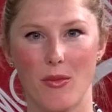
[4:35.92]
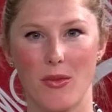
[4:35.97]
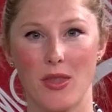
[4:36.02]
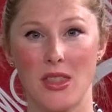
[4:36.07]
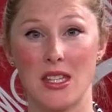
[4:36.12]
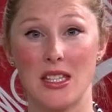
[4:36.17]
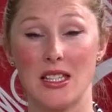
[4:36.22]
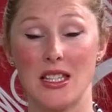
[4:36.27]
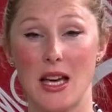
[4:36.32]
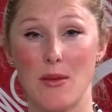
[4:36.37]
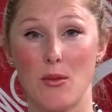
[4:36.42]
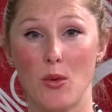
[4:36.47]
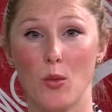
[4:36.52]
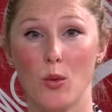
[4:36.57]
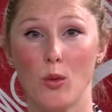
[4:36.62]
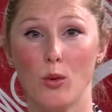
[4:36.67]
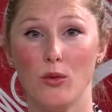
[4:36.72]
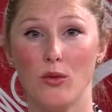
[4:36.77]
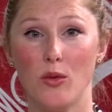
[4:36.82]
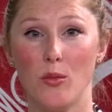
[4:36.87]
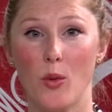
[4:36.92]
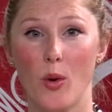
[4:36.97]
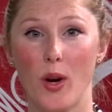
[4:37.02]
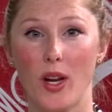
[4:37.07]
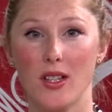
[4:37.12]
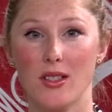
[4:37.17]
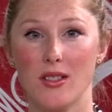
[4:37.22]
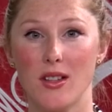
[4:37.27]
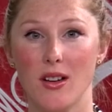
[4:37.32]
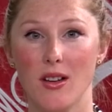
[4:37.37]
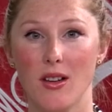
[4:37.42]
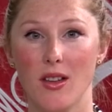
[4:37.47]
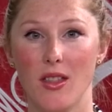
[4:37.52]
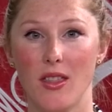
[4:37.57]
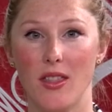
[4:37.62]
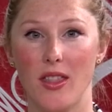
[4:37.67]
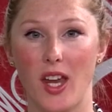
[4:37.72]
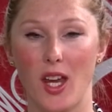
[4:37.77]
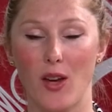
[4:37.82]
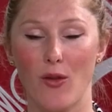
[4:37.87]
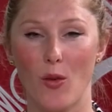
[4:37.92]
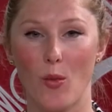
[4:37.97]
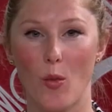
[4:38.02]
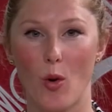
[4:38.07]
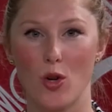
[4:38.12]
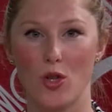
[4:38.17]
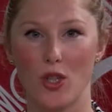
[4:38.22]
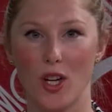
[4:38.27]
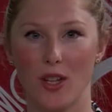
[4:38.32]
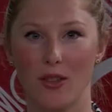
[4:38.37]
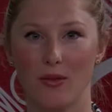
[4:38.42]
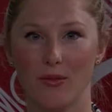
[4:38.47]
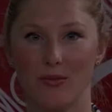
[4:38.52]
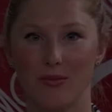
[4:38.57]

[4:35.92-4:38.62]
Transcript: This is Emma Wall from Morningstar. Thank you for watching.